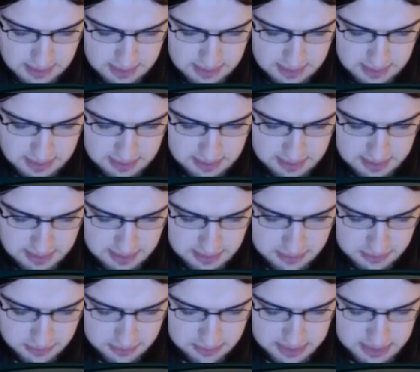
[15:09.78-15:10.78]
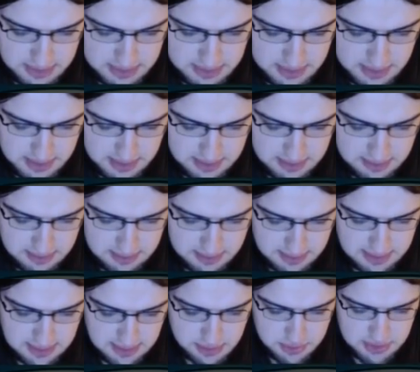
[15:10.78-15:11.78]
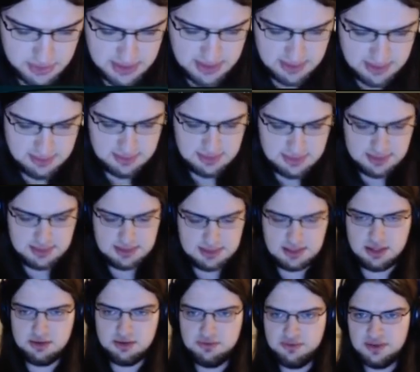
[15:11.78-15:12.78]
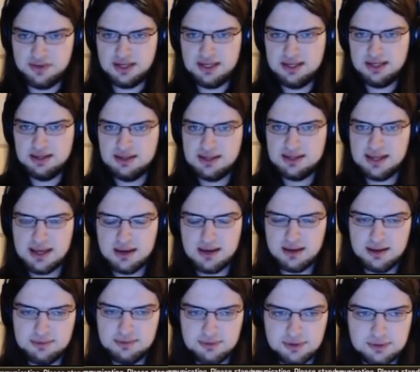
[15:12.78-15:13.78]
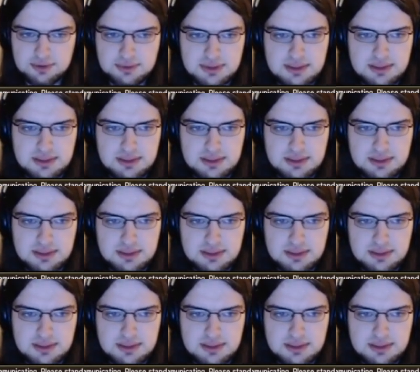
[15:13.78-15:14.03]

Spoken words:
And I think I'll Horn Leech the Kingdra here, to hopefully get a high roll.